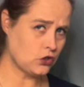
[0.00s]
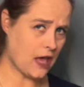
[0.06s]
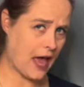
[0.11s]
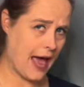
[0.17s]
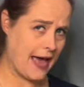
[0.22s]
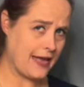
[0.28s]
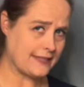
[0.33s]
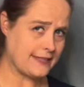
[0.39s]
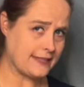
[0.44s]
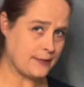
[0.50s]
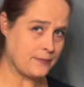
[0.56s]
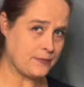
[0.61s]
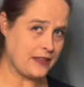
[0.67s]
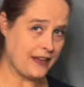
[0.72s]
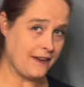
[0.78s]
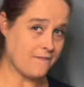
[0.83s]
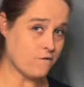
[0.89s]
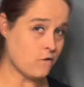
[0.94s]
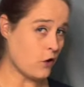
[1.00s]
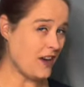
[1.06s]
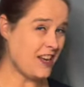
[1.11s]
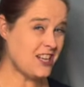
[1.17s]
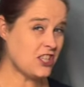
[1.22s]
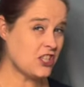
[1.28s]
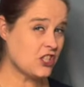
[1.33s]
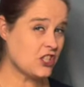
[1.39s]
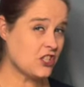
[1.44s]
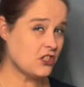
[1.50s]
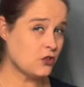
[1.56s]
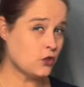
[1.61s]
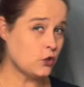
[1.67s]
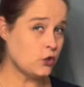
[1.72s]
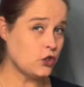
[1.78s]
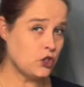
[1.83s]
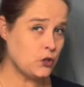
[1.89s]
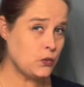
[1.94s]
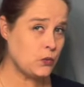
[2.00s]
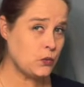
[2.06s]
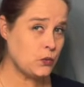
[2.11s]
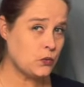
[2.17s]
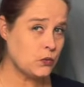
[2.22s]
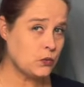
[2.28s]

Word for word: as something fresh, do you?